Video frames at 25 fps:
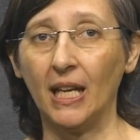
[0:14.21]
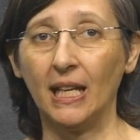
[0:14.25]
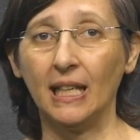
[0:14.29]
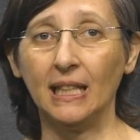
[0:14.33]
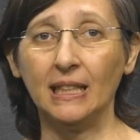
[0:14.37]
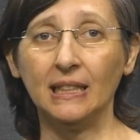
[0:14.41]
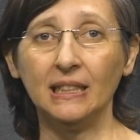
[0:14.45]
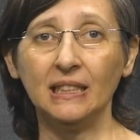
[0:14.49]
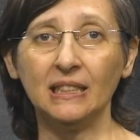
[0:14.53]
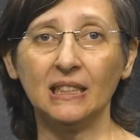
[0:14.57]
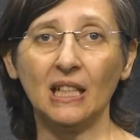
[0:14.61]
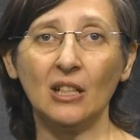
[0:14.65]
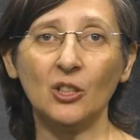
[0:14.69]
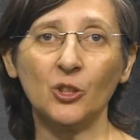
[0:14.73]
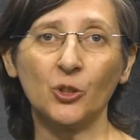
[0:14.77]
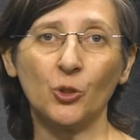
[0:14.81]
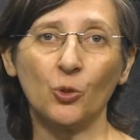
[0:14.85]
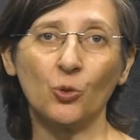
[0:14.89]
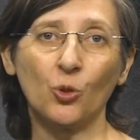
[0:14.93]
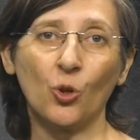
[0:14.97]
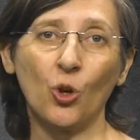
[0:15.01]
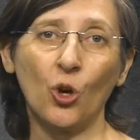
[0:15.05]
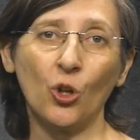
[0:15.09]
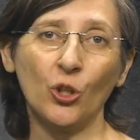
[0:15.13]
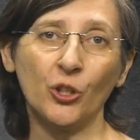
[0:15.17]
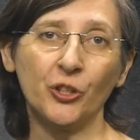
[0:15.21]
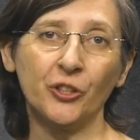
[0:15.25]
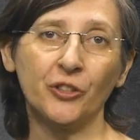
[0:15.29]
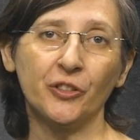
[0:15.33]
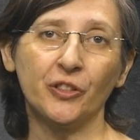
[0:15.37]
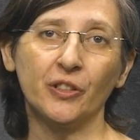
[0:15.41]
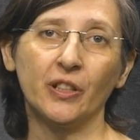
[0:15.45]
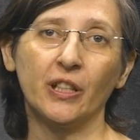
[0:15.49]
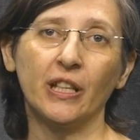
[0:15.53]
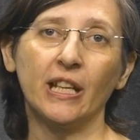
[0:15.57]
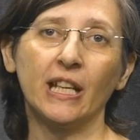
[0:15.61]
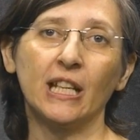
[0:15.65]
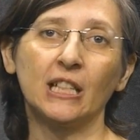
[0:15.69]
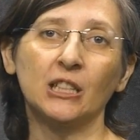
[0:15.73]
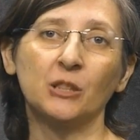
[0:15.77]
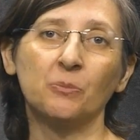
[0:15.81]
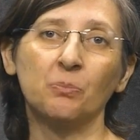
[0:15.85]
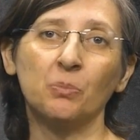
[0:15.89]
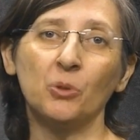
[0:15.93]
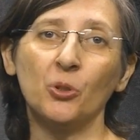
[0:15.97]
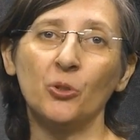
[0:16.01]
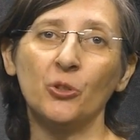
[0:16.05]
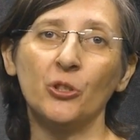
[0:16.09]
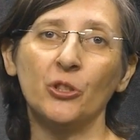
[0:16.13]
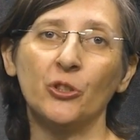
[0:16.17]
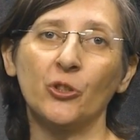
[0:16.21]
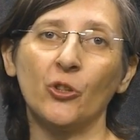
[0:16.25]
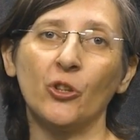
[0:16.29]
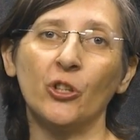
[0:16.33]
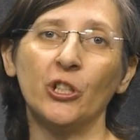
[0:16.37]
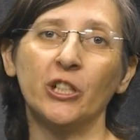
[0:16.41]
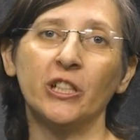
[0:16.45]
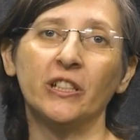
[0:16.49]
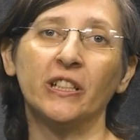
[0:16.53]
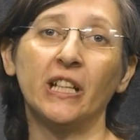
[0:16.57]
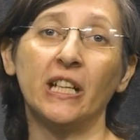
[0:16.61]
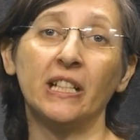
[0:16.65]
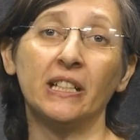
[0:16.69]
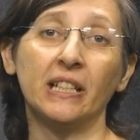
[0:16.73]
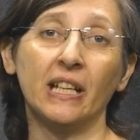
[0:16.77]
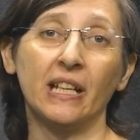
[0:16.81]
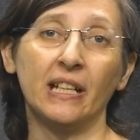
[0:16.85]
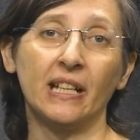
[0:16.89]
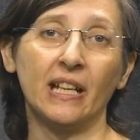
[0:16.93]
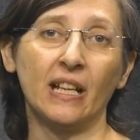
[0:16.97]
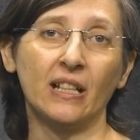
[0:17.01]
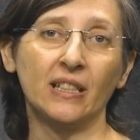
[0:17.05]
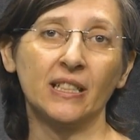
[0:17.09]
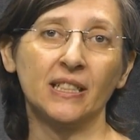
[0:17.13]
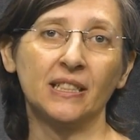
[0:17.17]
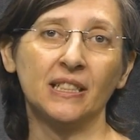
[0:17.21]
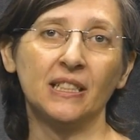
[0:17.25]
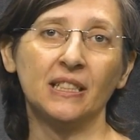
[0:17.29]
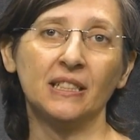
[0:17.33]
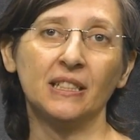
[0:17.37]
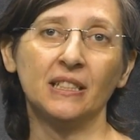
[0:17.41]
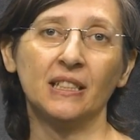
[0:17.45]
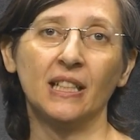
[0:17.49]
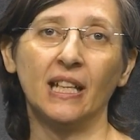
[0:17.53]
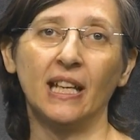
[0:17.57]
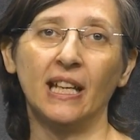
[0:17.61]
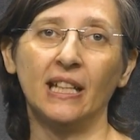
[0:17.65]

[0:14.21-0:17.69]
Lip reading: It is also called exploratory data analysis